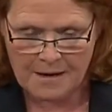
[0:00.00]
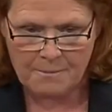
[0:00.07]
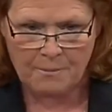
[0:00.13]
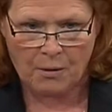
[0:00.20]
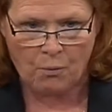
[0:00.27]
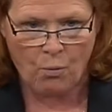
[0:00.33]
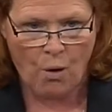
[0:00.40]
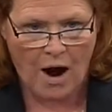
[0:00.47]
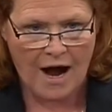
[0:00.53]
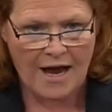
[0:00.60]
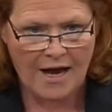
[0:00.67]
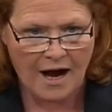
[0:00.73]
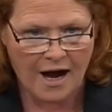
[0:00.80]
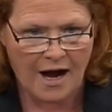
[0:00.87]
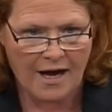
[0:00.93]
But
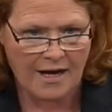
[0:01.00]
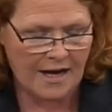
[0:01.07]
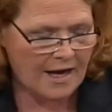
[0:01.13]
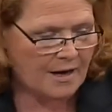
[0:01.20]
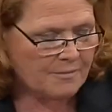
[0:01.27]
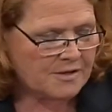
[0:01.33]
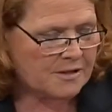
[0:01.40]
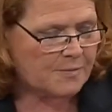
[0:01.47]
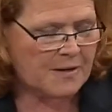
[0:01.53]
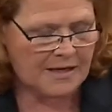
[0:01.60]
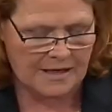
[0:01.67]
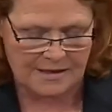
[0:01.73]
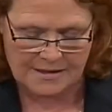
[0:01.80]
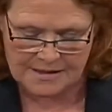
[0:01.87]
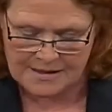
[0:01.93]
why I am
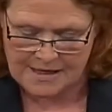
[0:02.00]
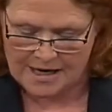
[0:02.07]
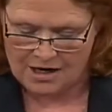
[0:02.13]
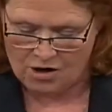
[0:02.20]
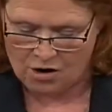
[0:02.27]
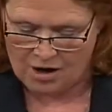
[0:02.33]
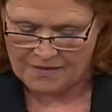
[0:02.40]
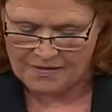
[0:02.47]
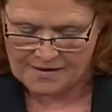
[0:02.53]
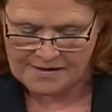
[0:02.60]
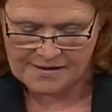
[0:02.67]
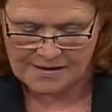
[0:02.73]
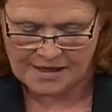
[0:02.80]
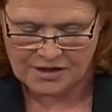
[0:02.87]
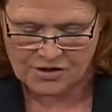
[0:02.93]
speaking today on
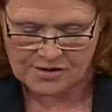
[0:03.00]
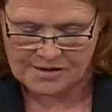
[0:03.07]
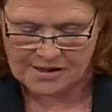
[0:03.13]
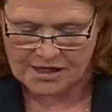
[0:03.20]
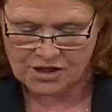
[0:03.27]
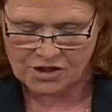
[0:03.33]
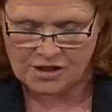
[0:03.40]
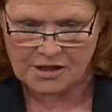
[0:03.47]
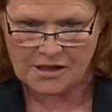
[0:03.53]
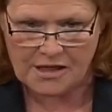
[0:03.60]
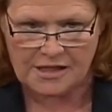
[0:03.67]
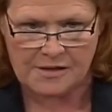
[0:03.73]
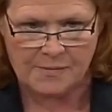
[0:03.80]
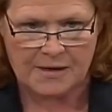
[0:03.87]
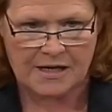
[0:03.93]
this legislation
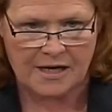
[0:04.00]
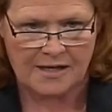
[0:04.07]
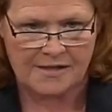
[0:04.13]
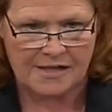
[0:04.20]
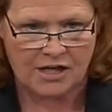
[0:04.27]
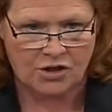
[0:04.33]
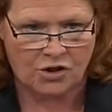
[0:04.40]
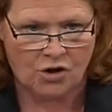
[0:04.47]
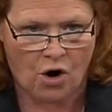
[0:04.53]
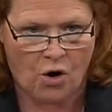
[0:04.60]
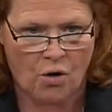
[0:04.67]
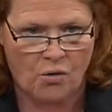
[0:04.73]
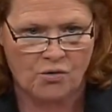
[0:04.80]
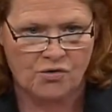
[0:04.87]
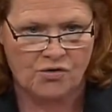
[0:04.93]
is because it
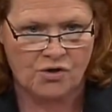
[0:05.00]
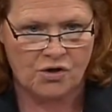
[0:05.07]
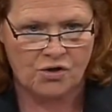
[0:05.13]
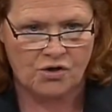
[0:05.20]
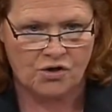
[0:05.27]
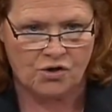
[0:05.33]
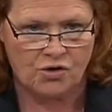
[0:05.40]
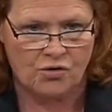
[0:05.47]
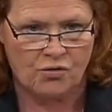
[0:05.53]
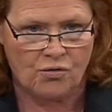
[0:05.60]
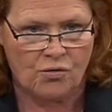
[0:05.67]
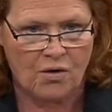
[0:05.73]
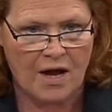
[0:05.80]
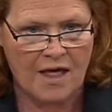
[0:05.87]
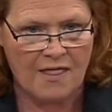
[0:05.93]
goes
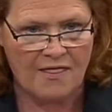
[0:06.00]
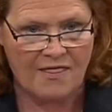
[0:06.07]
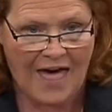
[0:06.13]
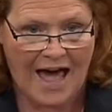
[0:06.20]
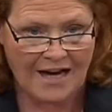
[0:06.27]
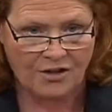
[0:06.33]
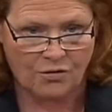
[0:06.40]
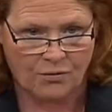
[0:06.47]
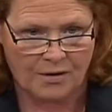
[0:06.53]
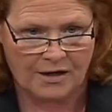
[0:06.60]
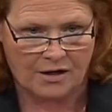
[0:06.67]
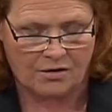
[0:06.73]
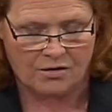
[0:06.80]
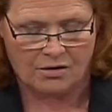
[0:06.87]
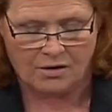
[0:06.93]
to that
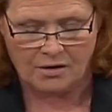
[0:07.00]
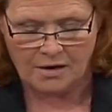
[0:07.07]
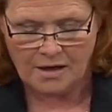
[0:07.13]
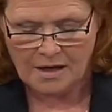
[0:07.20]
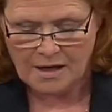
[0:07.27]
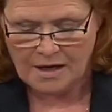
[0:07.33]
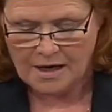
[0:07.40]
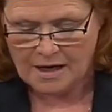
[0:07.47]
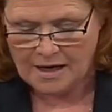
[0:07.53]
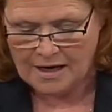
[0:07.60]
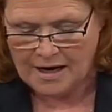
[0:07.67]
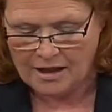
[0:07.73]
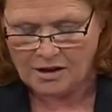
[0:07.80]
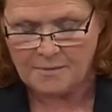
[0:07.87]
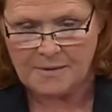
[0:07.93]
critical
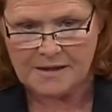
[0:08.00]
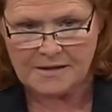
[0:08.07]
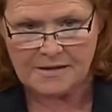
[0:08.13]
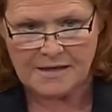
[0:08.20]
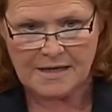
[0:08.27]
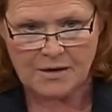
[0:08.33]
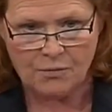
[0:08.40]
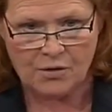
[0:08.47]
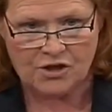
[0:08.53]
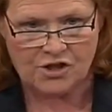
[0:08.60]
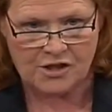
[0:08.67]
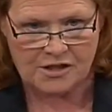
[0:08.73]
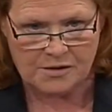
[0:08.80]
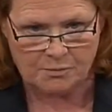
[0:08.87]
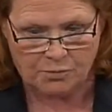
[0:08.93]
element, which
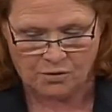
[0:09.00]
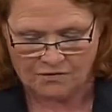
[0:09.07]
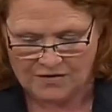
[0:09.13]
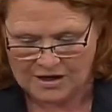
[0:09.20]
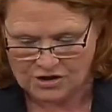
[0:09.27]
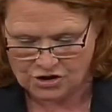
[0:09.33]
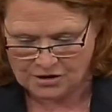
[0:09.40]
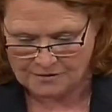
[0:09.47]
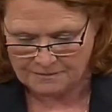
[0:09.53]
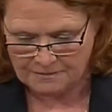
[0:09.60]
is prevention.